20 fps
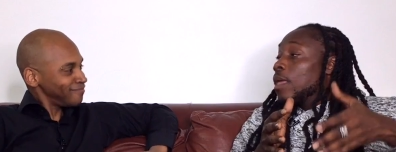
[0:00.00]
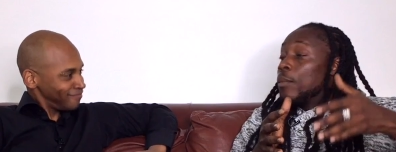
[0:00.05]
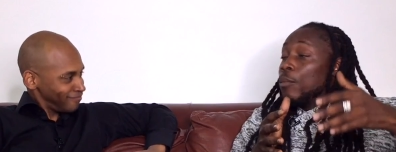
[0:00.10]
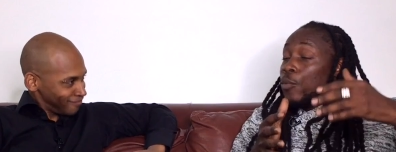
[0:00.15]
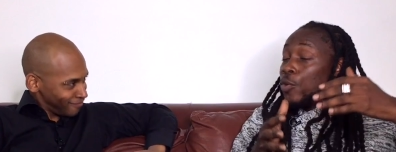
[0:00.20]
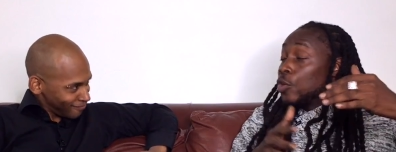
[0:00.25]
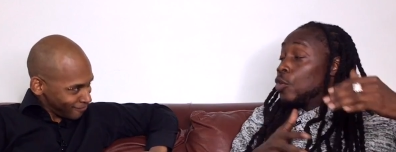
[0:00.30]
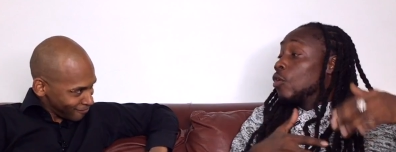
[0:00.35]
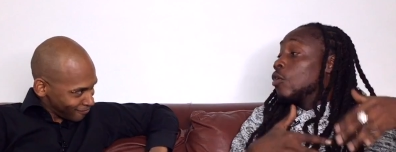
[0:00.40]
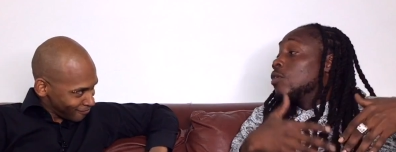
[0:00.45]

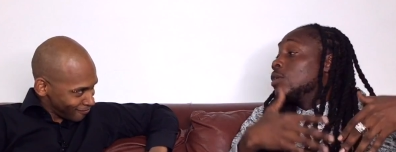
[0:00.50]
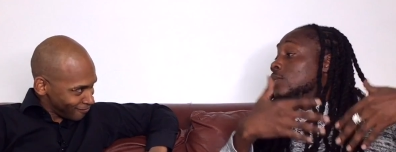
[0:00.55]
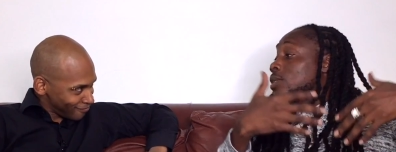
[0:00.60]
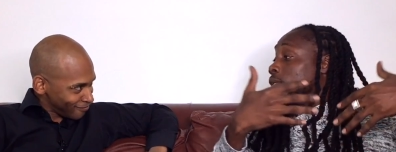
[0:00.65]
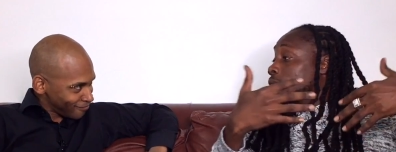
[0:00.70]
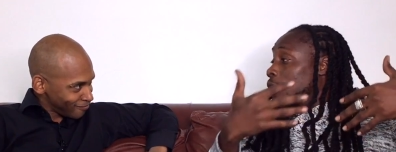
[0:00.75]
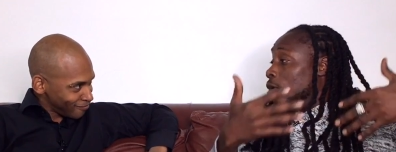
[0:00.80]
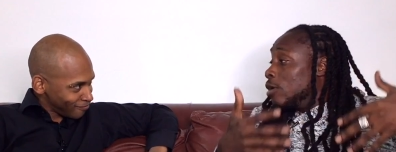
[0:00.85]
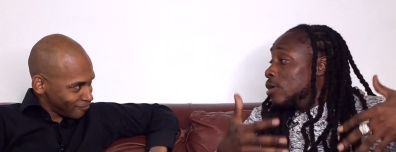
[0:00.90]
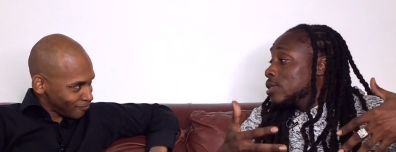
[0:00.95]
Speaker 1: Bring your
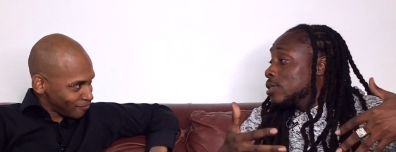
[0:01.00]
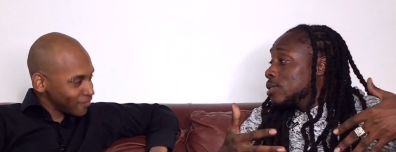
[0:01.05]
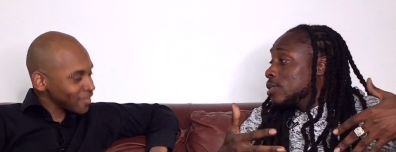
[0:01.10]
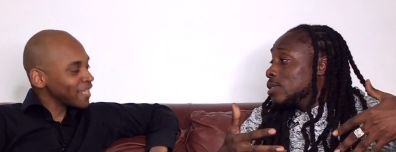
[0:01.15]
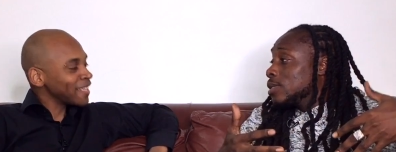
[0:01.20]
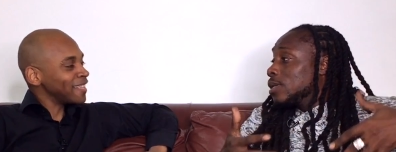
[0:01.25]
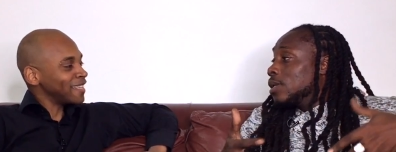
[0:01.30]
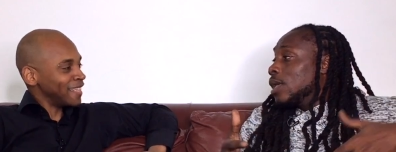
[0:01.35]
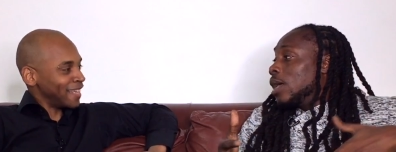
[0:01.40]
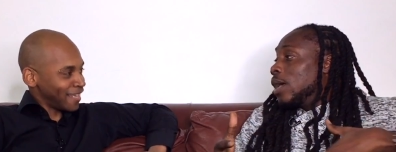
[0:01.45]
culture to
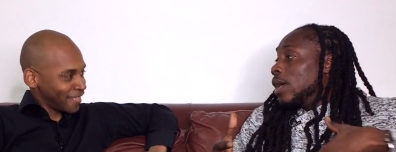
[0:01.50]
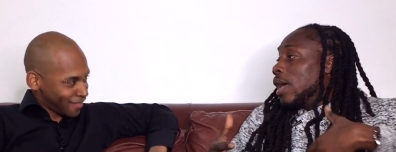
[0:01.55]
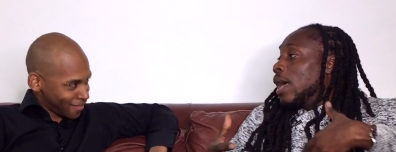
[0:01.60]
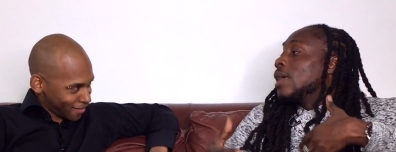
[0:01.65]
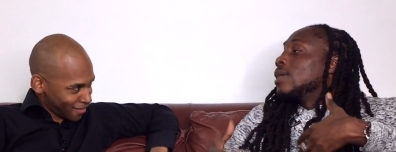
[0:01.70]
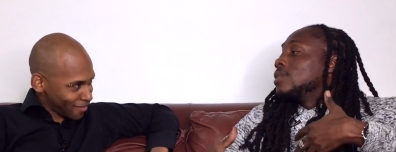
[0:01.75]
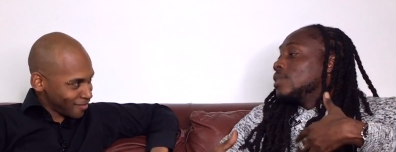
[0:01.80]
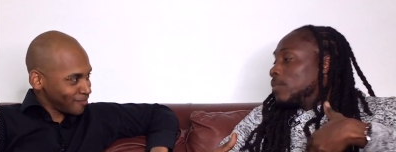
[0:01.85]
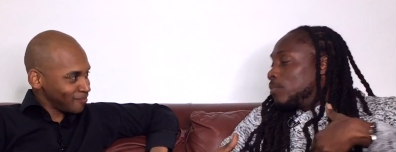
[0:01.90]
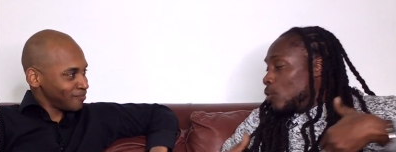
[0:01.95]
us.
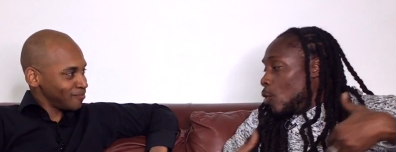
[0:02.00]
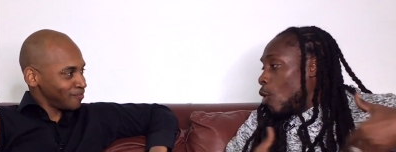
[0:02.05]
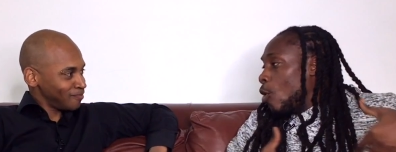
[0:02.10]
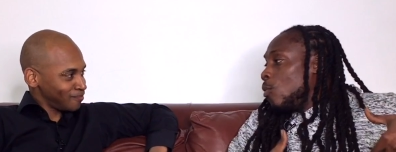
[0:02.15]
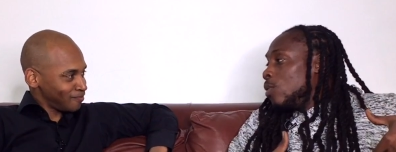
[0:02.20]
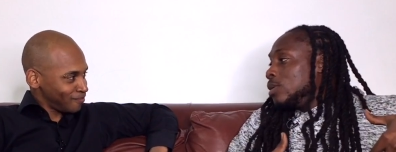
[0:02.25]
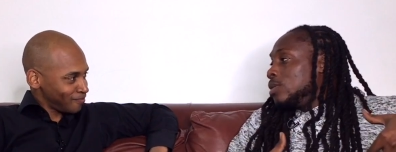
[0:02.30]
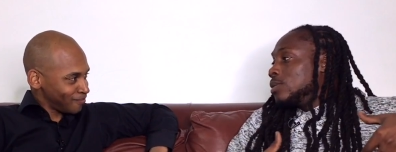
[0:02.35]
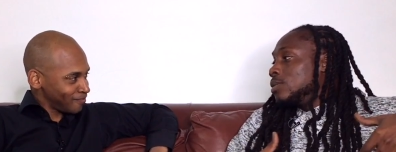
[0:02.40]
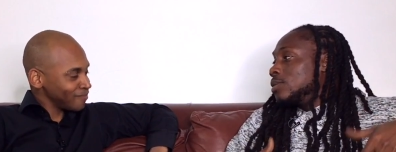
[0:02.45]
Yes. Accept
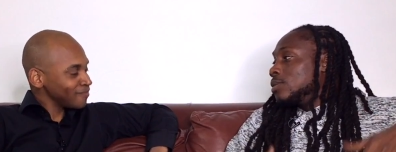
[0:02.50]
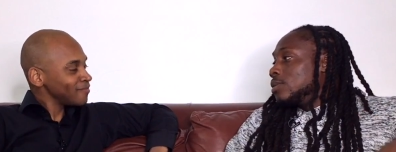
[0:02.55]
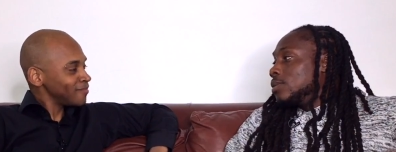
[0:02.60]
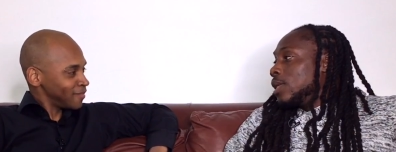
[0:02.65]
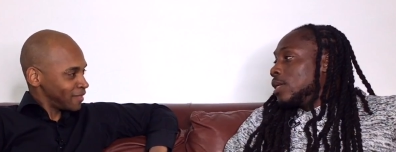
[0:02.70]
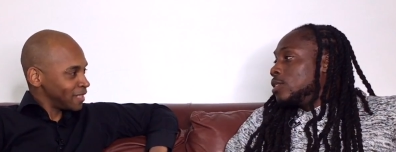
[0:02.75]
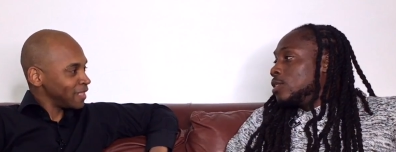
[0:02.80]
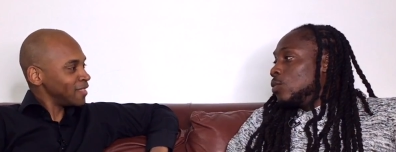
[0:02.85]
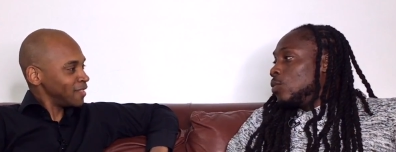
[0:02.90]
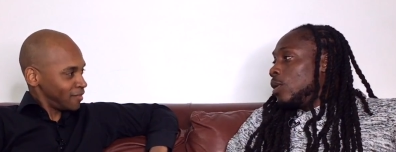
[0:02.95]
ours.
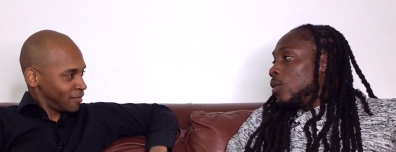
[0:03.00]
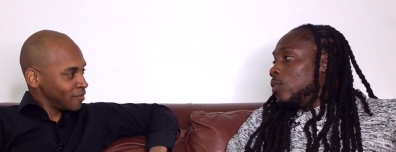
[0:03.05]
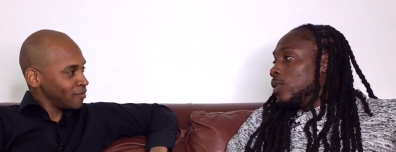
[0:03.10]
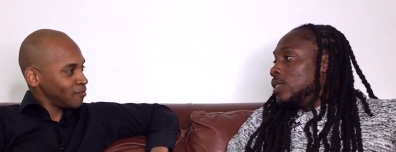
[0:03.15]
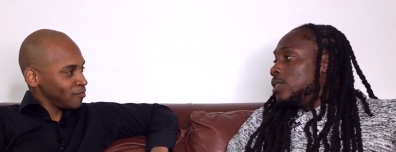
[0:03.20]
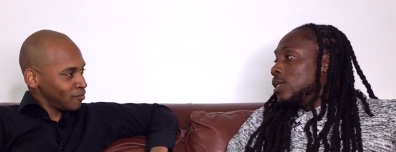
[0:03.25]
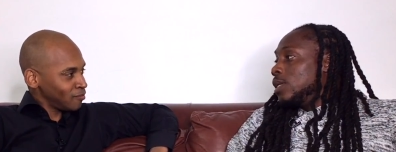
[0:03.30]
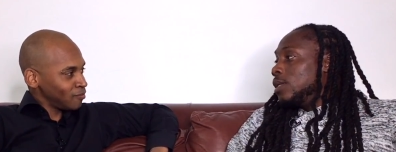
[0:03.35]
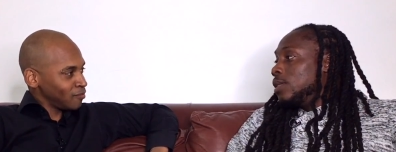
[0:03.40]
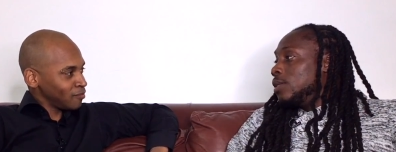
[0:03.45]
That's the way
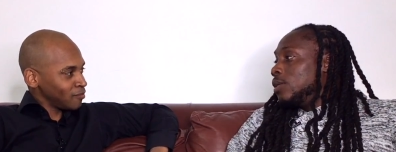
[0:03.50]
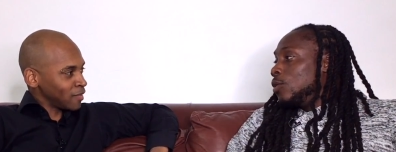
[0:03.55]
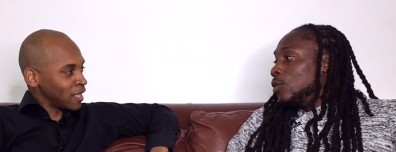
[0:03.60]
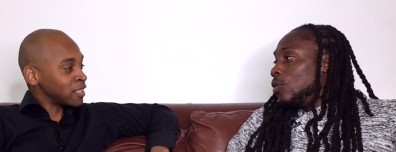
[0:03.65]
we see it.